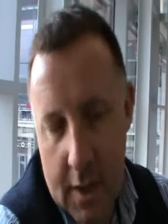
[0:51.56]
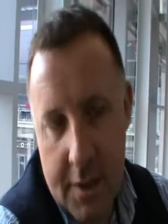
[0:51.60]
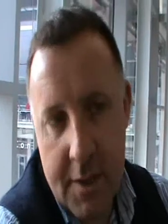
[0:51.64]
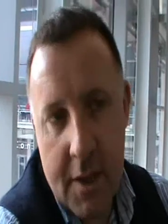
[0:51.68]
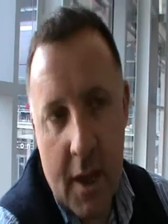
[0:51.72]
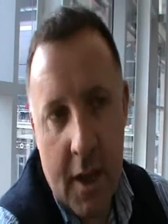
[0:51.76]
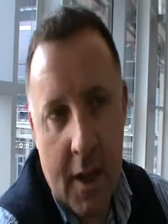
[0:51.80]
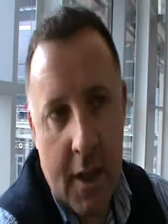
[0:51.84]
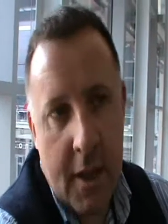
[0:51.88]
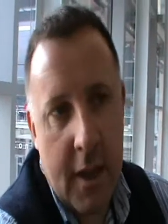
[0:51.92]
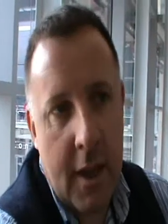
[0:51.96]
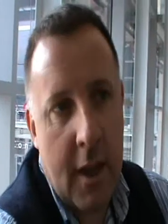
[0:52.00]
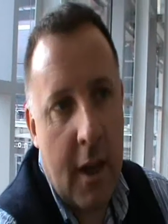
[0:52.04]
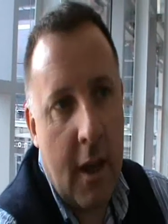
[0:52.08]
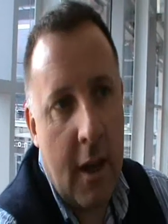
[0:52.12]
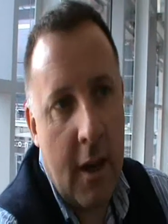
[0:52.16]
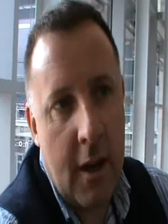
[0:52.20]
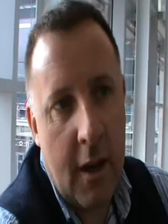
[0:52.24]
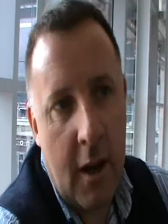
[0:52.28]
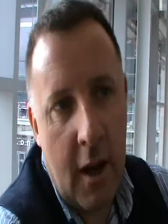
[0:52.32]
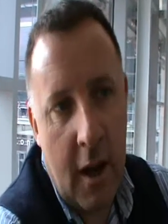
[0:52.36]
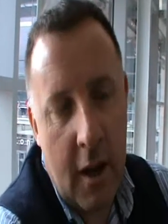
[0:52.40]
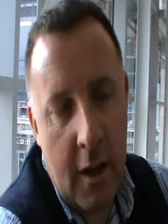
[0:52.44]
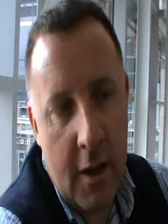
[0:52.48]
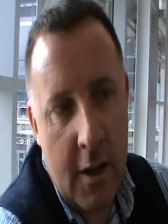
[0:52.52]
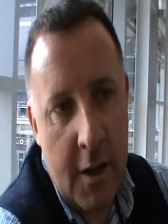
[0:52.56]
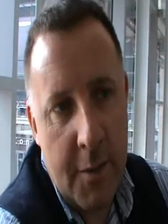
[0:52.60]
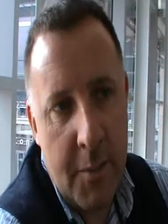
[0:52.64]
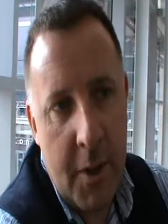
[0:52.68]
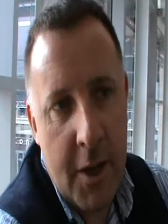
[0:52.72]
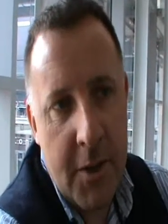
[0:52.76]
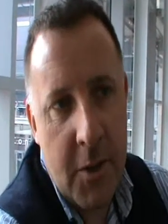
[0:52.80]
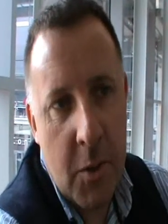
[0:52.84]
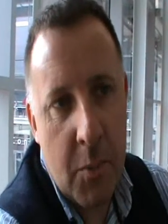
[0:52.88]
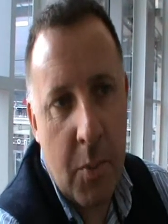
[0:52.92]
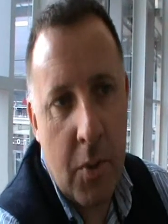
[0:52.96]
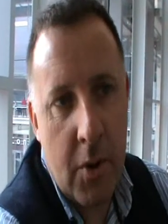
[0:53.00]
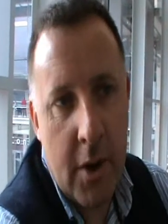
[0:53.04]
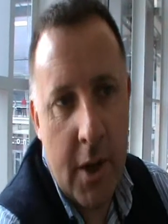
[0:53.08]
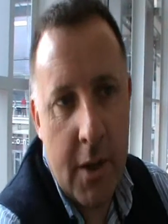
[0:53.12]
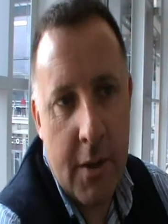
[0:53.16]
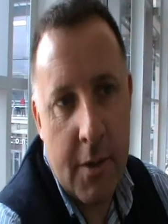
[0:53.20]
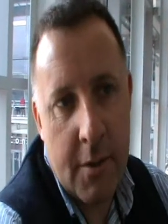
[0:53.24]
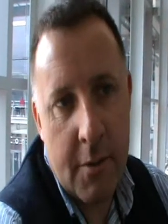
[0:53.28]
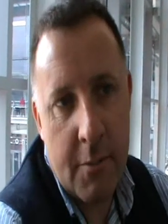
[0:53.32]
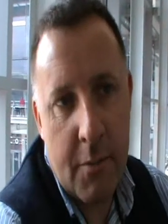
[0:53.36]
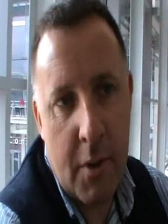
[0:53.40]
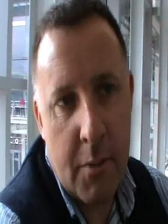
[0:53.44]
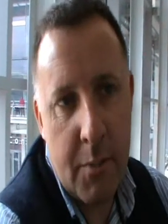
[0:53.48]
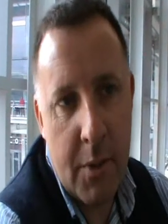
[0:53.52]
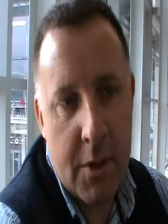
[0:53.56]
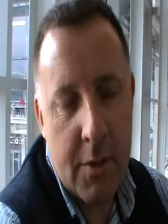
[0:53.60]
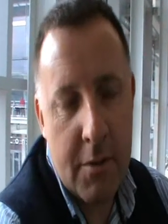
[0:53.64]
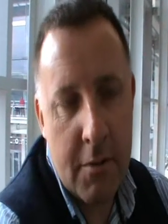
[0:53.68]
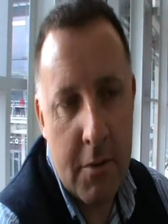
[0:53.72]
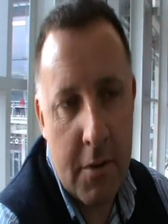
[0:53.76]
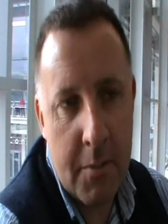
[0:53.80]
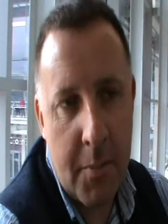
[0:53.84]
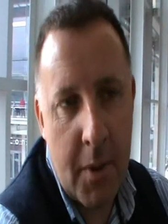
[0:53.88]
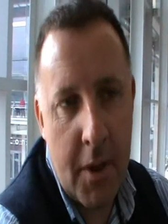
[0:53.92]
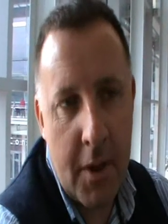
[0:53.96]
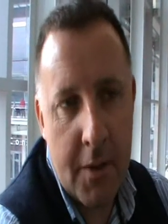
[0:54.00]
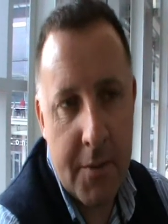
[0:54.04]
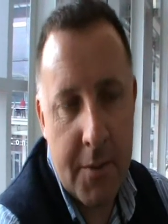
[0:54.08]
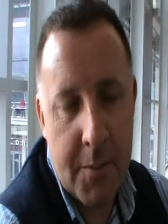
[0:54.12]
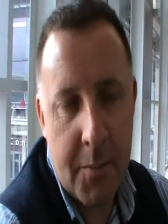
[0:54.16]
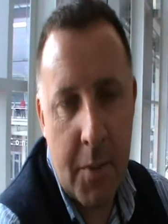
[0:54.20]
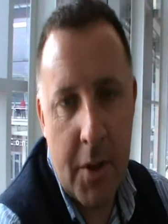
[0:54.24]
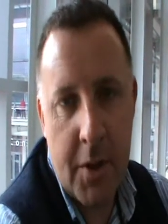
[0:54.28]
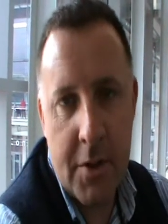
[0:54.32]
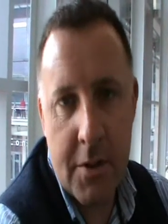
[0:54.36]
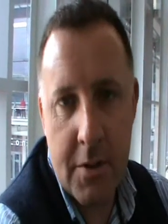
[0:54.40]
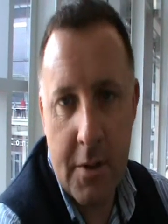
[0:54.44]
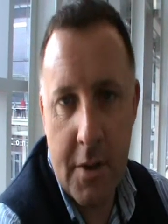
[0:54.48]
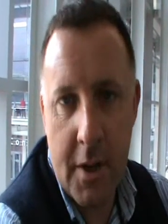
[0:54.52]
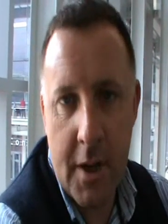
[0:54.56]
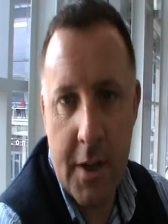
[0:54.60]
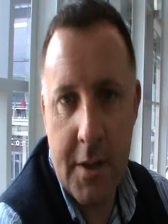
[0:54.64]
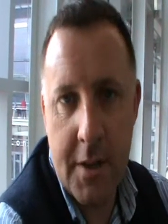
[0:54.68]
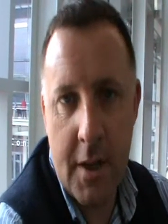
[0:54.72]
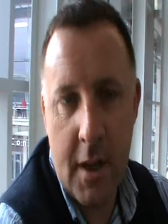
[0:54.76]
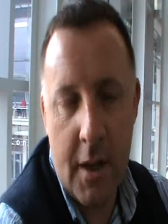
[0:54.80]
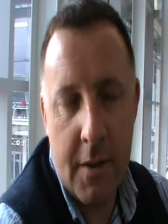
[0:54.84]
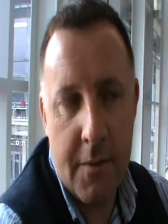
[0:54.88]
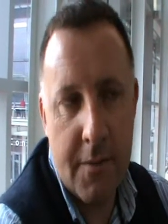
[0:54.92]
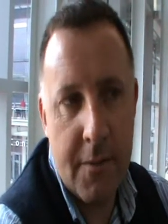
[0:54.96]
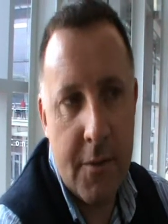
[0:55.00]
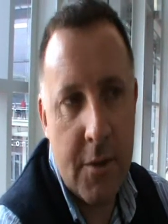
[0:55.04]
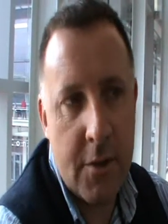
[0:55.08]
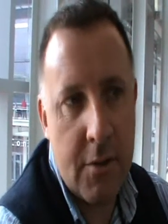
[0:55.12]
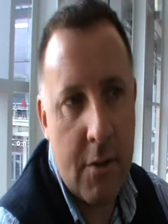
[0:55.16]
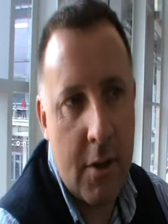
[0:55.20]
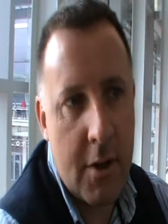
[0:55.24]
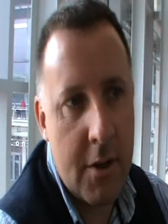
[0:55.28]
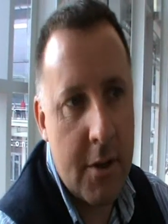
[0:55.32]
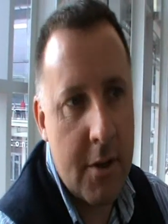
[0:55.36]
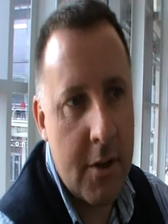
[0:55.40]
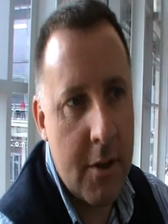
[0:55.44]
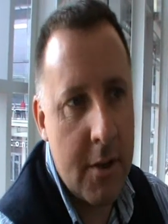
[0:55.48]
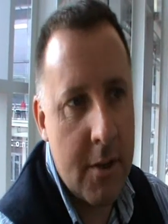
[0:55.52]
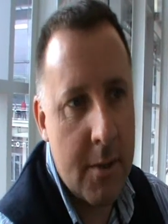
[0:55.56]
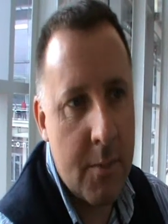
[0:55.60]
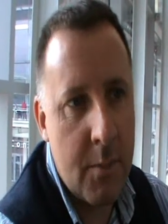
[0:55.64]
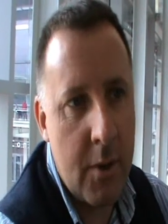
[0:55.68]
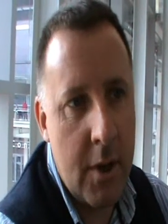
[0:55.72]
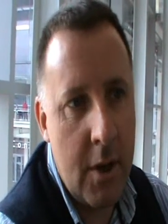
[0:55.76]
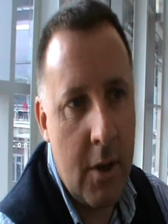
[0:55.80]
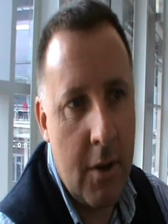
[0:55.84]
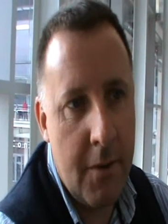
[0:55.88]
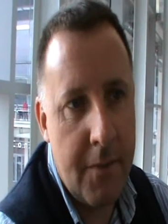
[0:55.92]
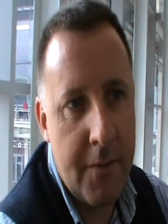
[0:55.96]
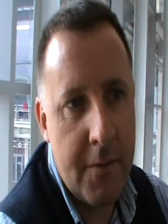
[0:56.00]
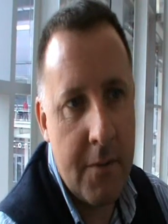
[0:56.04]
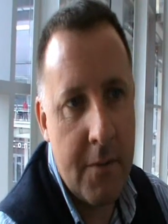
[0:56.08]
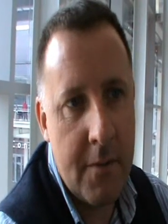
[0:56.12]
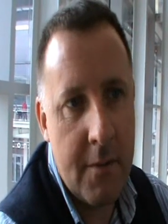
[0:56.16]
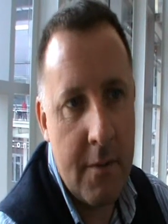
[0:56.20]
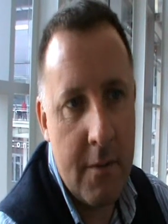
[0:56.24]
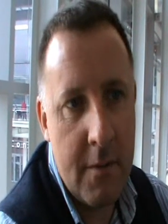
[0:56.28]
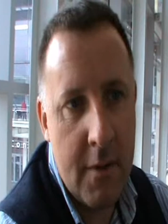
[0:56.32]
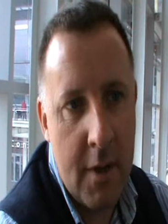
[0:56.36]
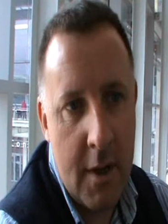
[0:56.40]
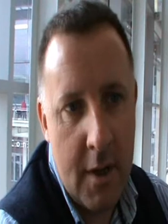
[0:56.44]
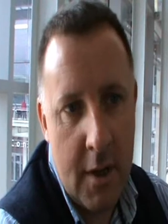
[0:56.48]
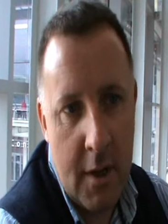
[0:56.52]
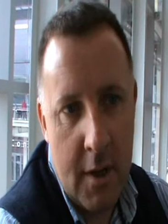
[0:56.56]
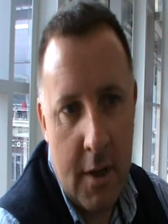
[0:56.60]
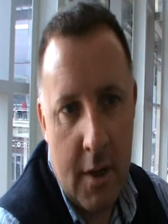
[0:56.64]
Exactly, and I made the point that when we talk about spatial data infrastructures, we often,